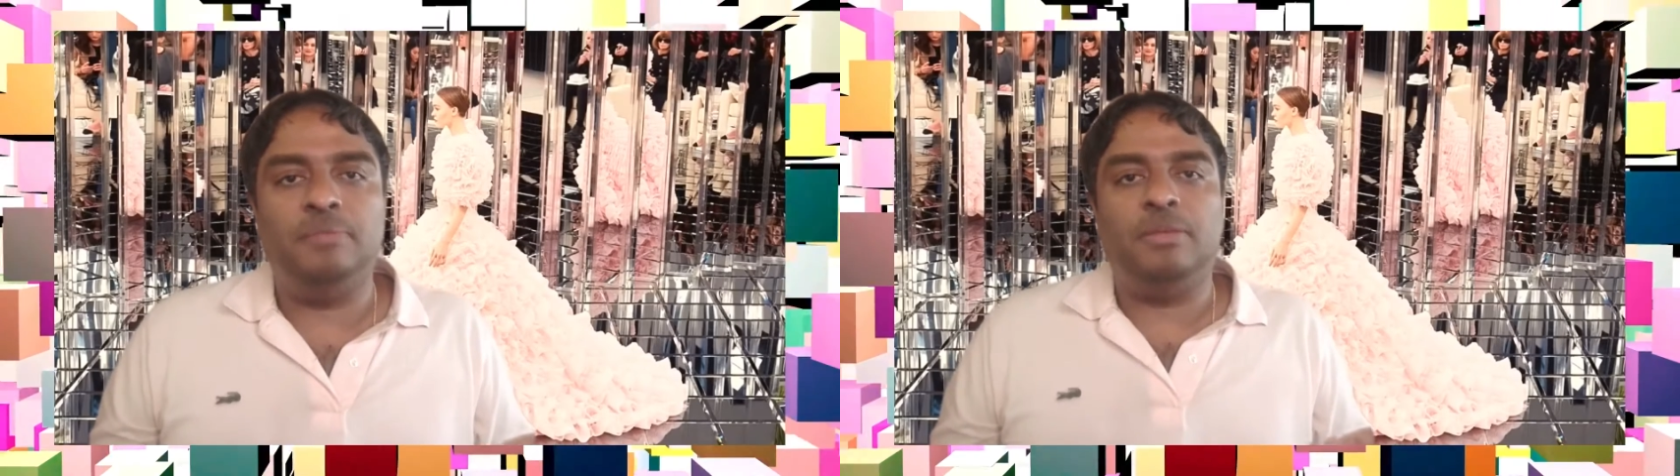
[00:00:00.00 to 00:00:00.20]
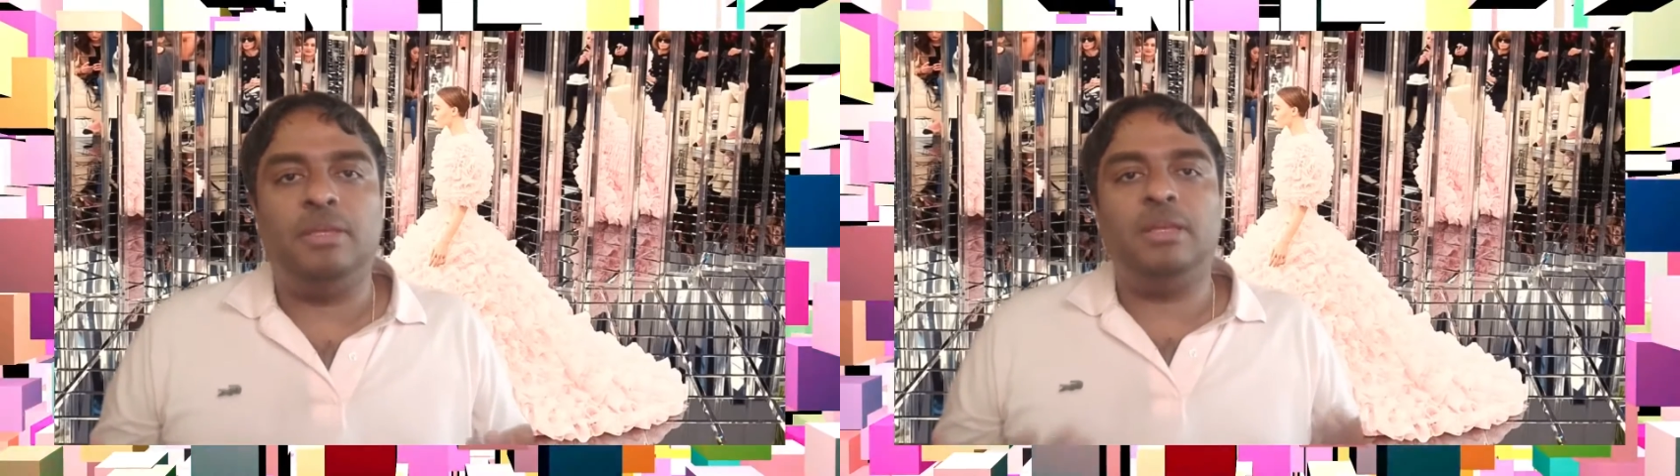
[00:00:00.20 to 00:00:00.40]

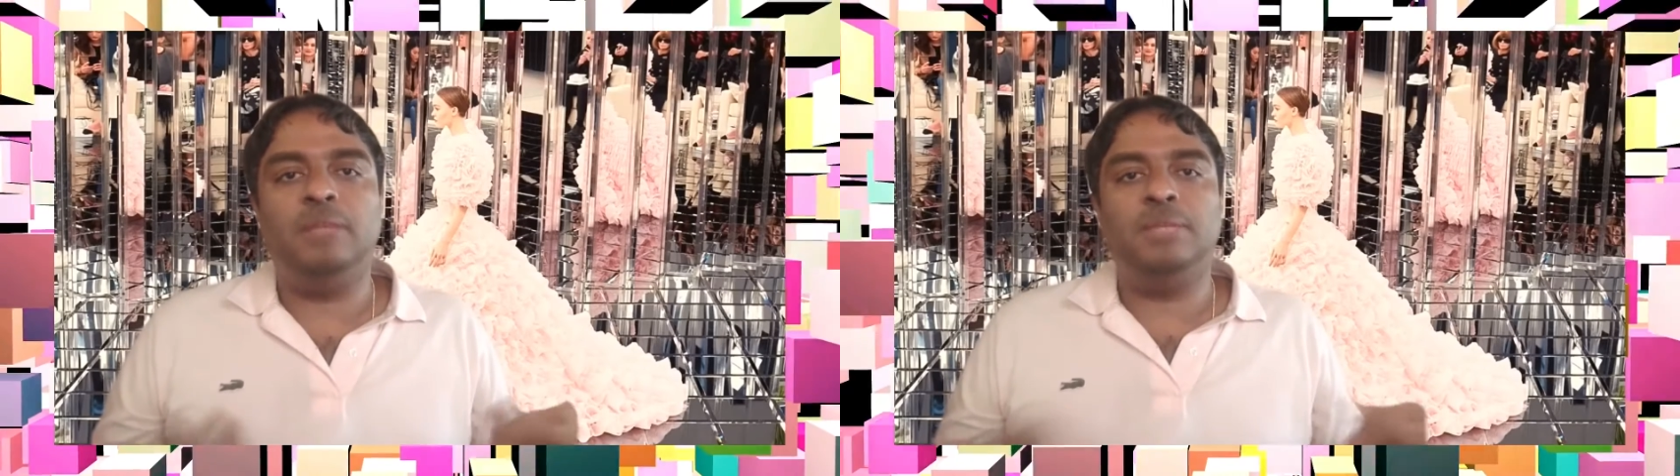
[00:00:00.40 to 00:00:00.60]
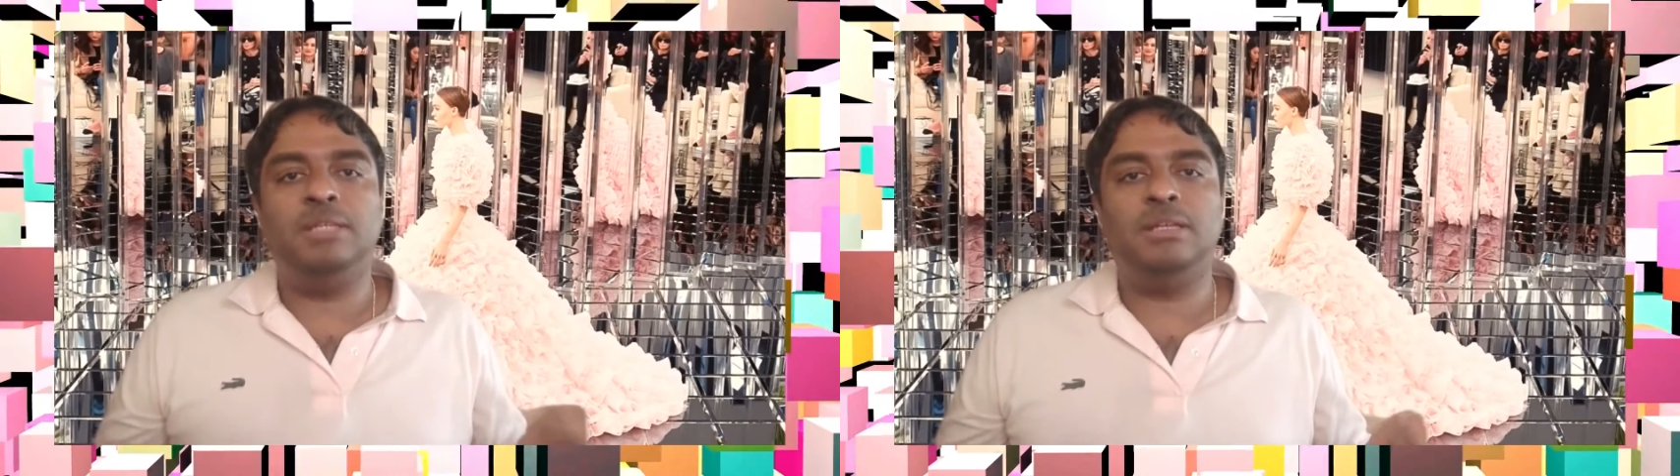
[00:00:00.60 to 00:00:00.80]
he
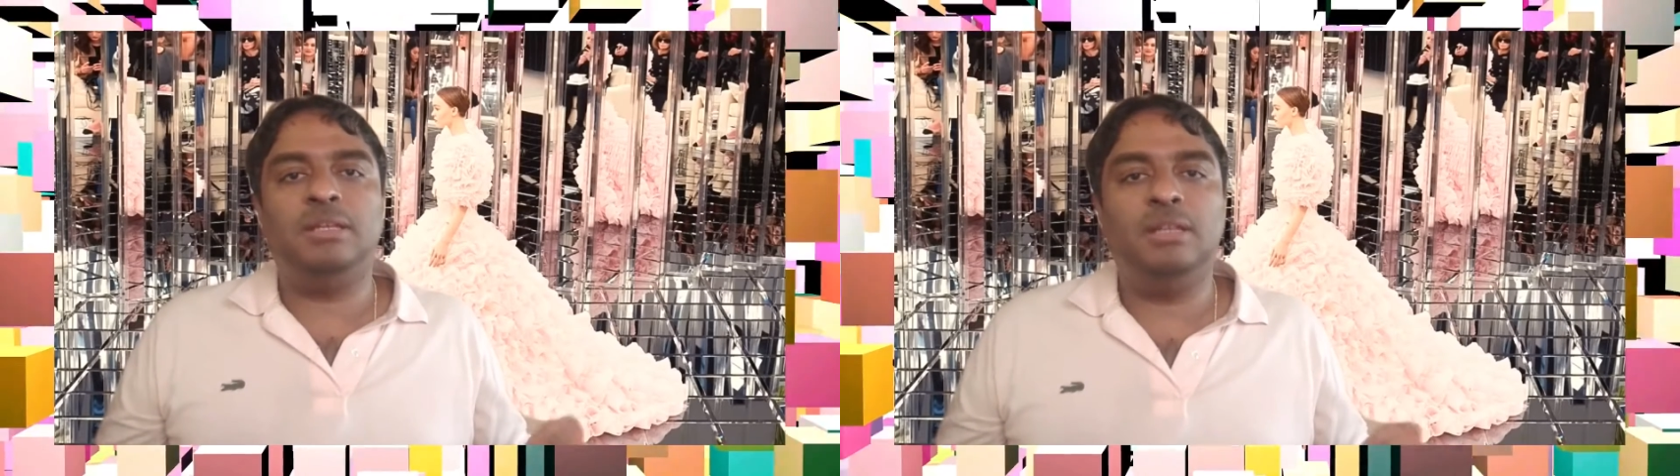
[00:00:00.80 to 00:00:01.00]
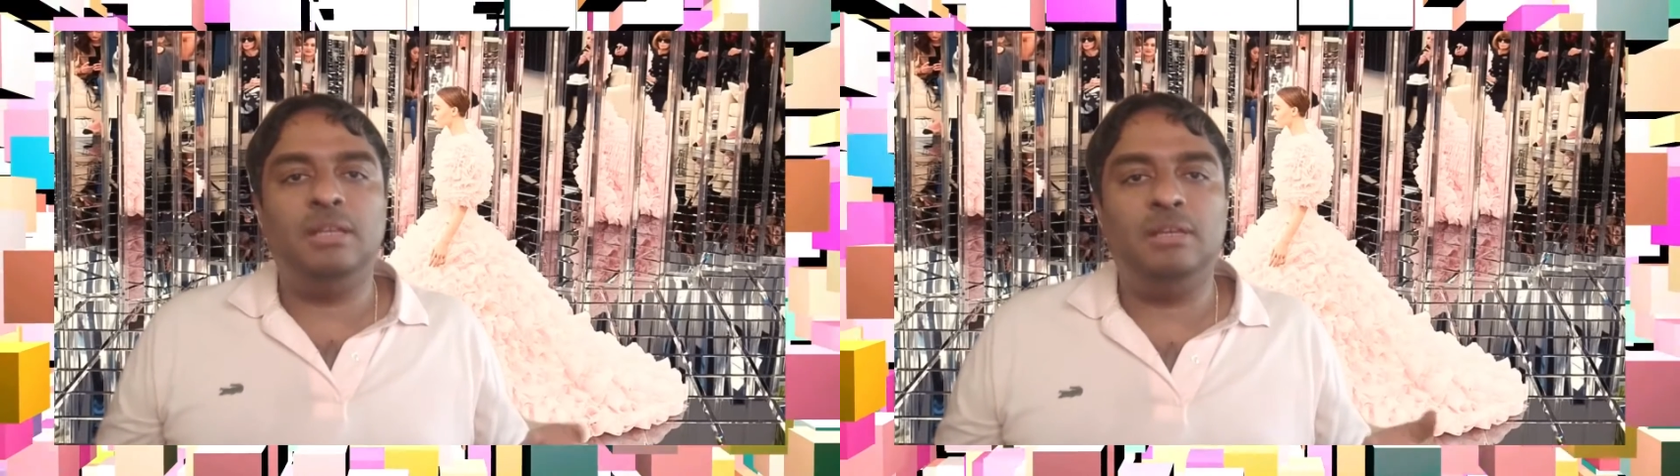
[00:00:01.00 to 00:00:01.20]
can
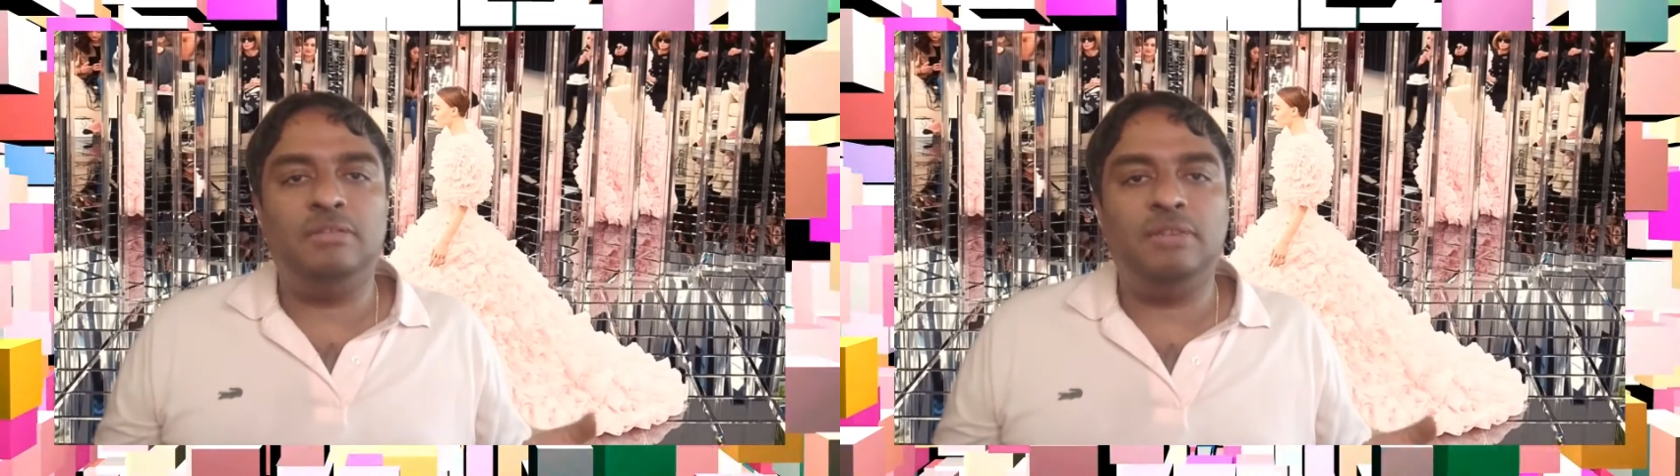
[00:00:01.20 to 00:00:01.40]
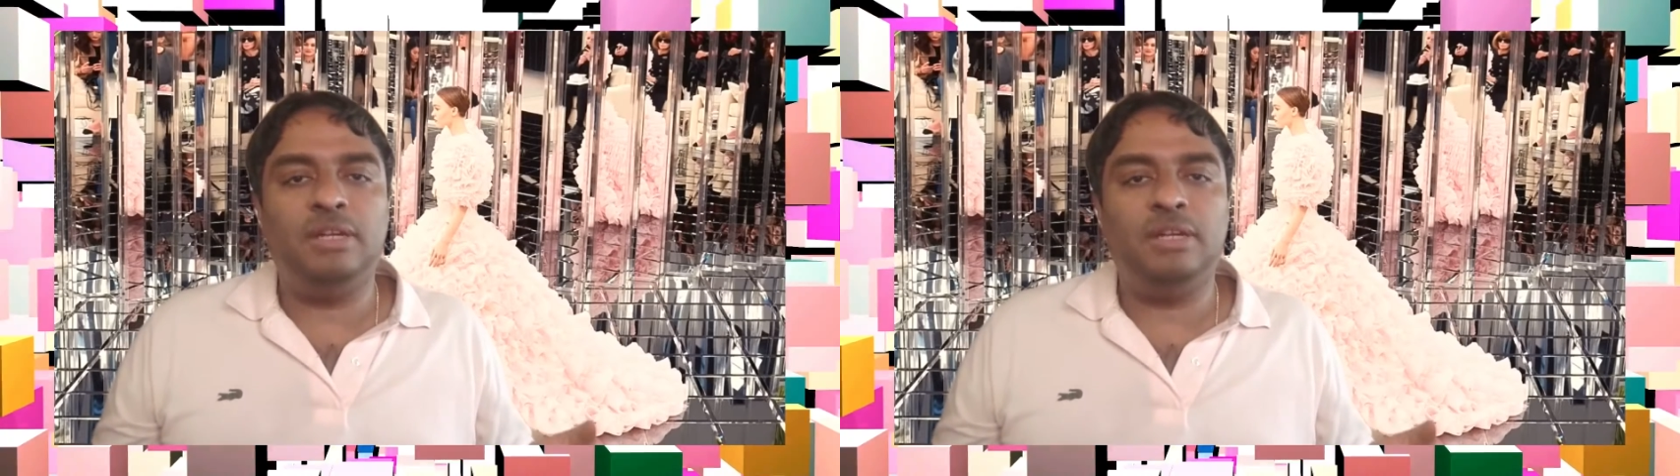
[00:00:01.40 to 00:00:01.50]
basically, if he